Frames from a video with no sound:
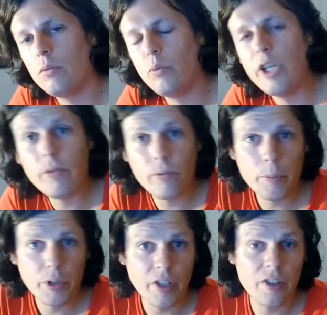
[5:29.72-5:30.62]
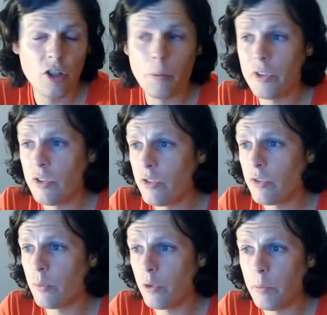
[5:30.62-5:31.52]
Reading from the
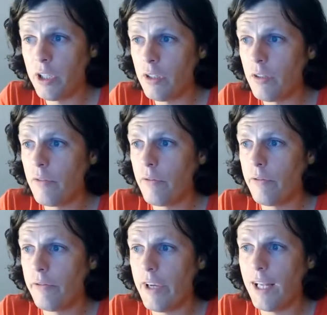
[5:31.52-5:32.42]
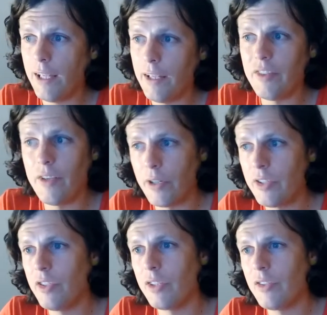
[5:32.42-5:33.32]
potentiometers would have been fairly easy if I'd
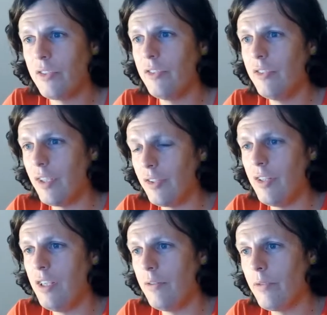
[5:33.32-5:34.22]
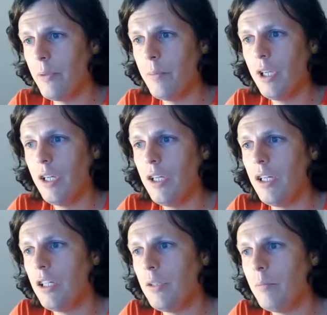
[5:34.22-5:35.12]
stuck to 16 of them,
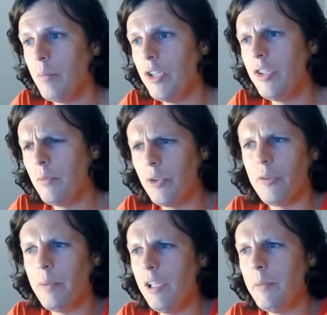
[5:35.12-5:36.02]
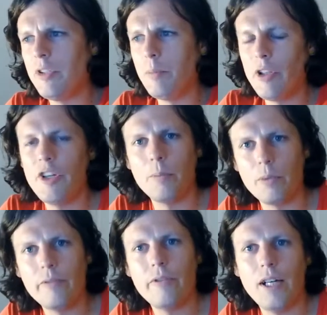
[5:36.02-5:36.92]
um, but I didn't want to be limited by the
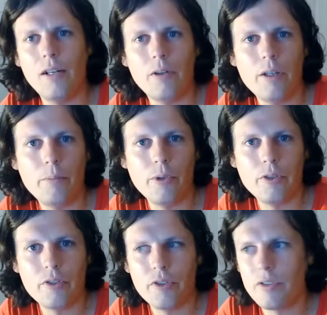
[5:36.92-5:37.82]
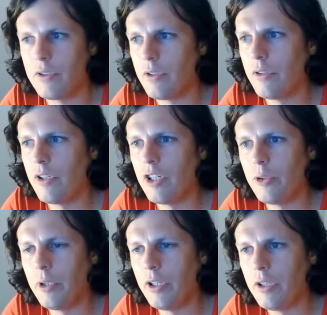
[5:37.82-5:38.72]
number of analog inputs on the
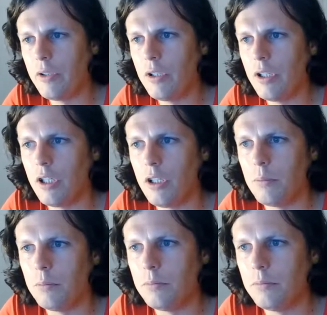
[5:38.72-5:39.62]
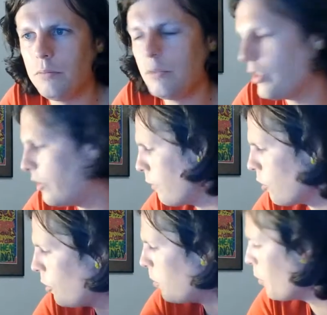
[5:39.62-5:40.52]
Arduino. Um, see, I've
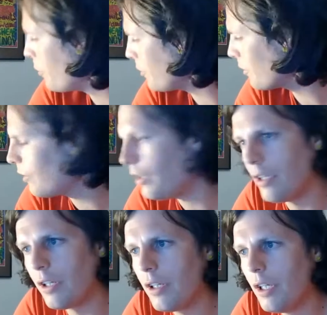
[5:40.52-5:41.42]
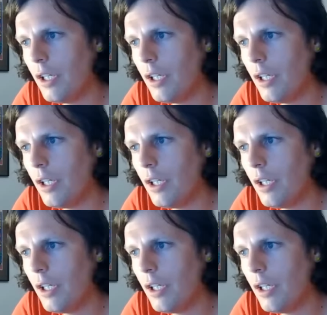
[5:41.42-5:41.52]
got a lot more than 16 here.